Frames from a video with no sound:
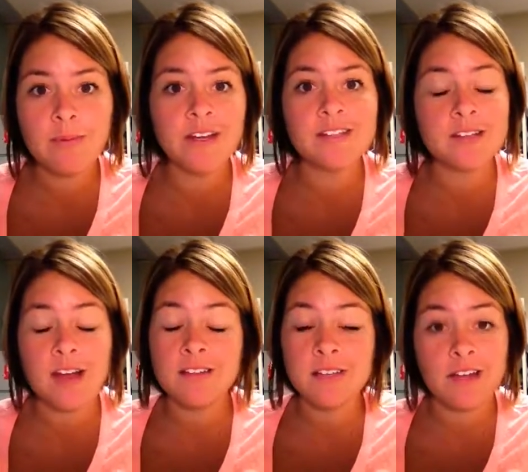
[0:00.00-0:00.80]
but it's
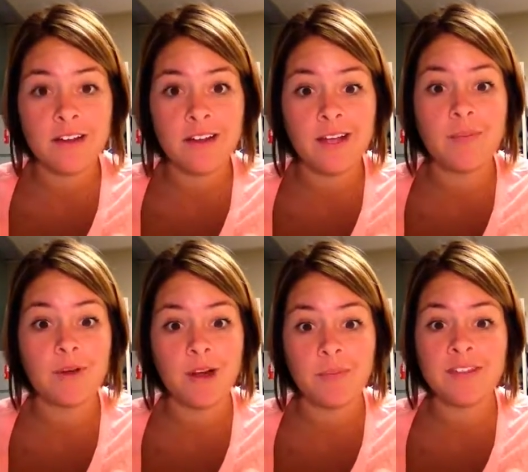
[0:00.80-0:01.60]
not scary, I
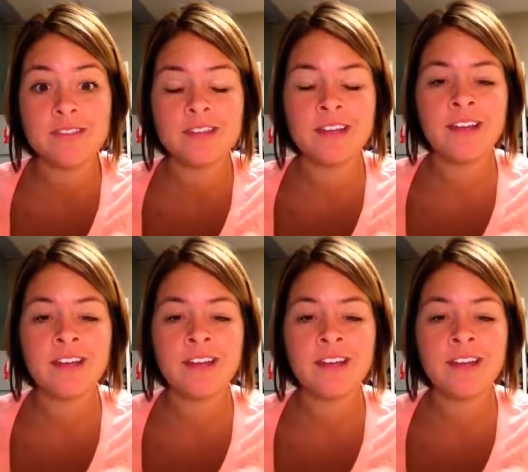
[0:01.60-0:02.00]
promise.